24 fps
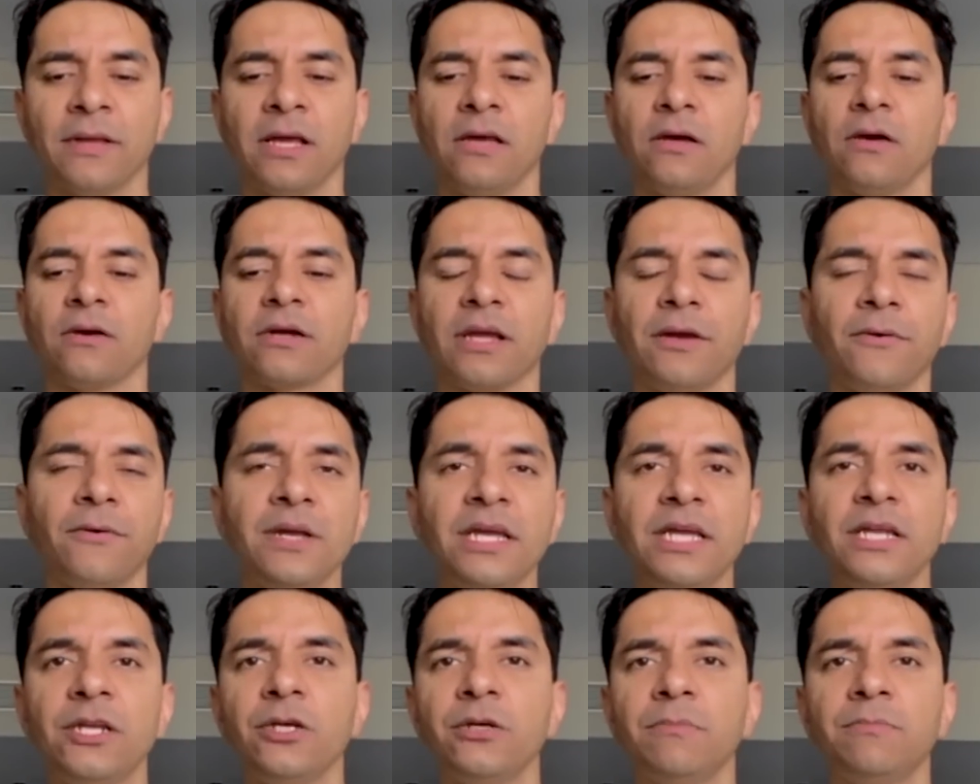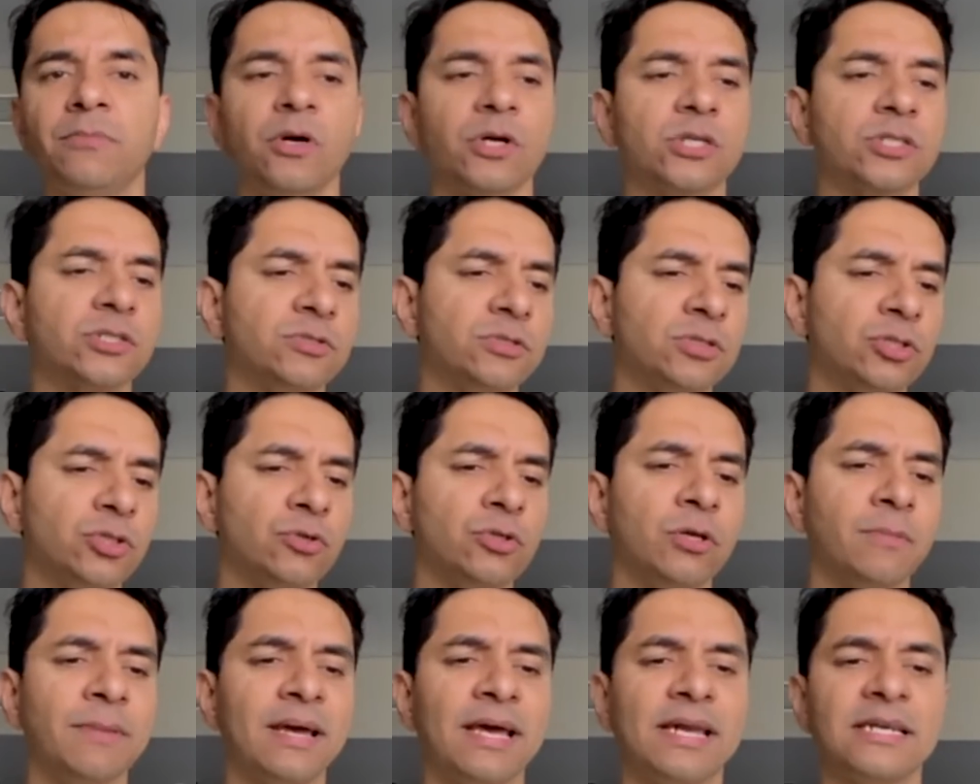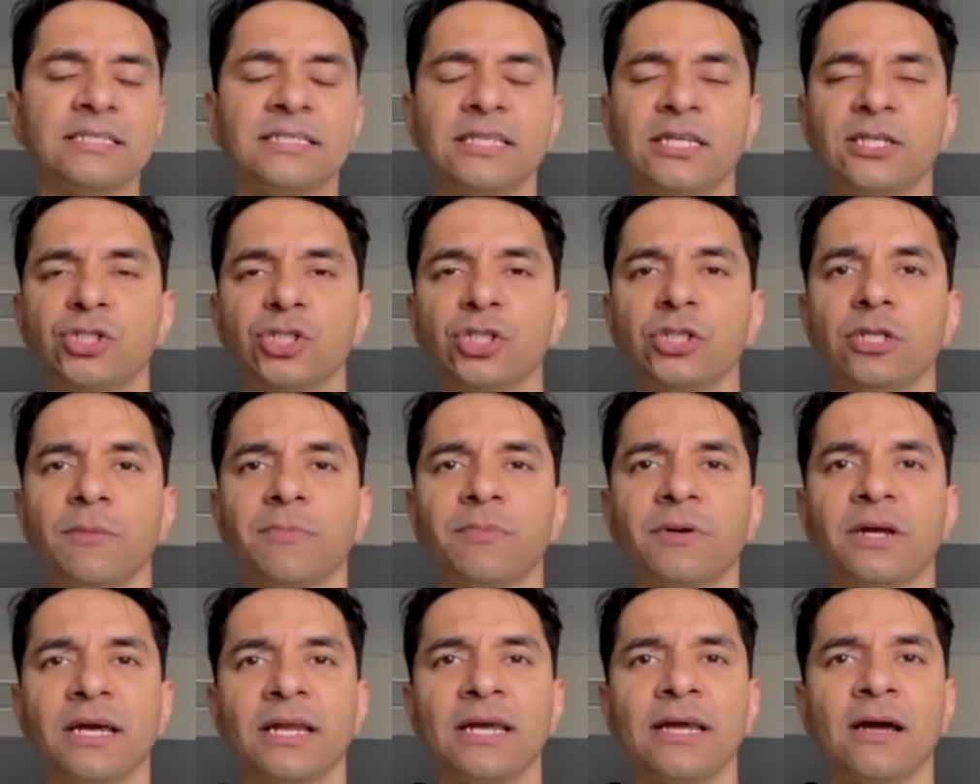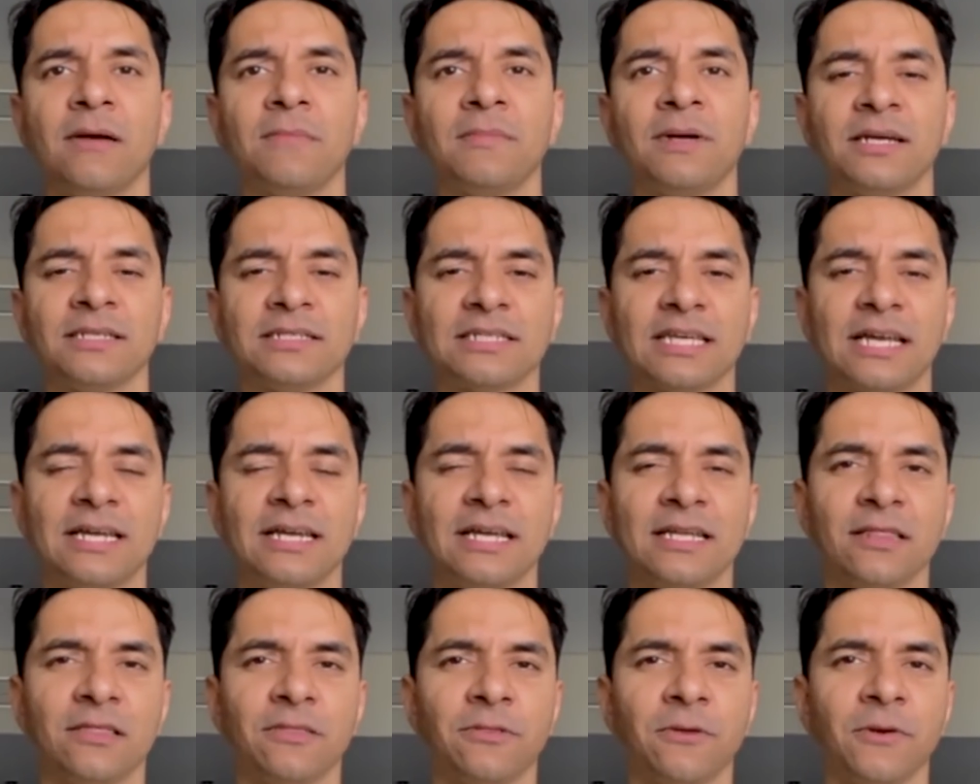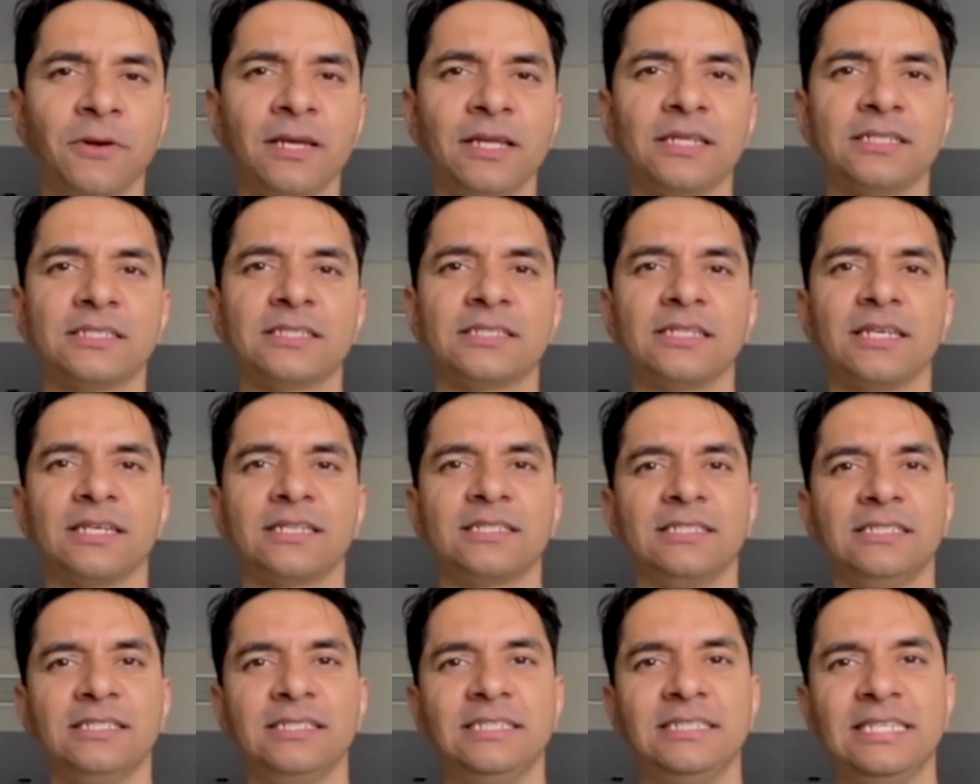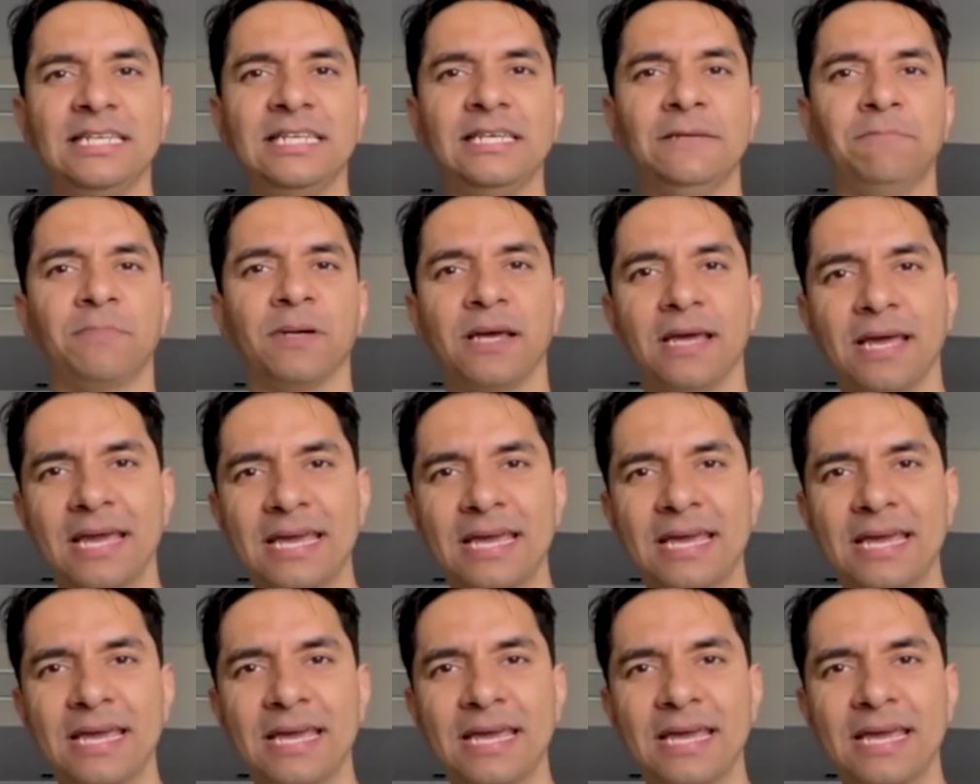Okay, read your books, do your meditation, your pranayamas, and then 3 to 6 deep